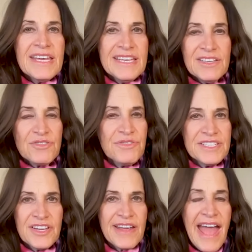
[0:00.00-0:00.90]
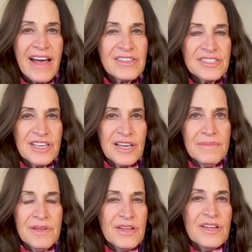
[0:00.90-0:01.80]
increase their
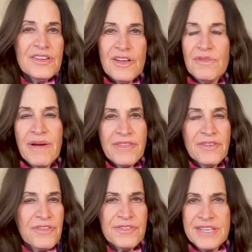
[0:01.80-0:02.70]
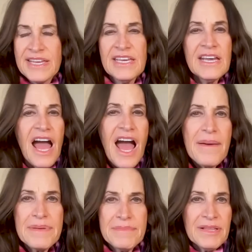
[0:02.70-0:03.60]
calcium you know, whether they're taking
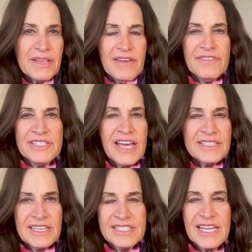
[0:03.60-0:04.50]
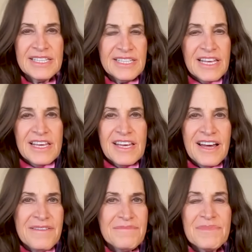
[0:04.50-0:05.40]
almond milk every day, as I said,
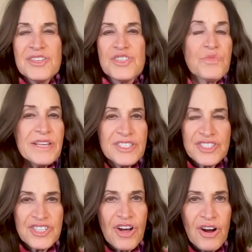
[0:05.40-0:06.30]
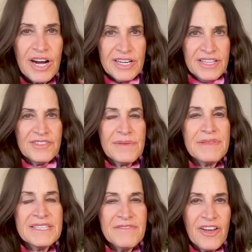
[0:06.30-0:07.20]
um, Swiss chard, you know, some
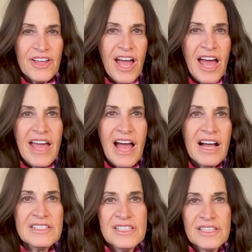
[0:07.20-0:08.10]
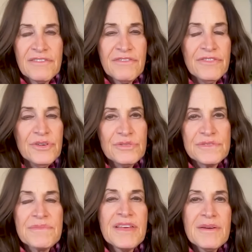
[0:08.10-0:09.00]
of these very high oxalate
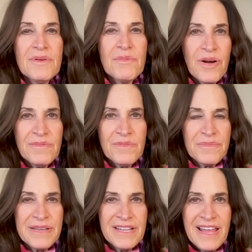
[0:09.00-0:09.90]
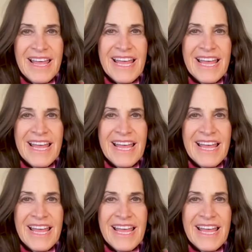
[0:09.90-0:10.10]
foods. But one woman,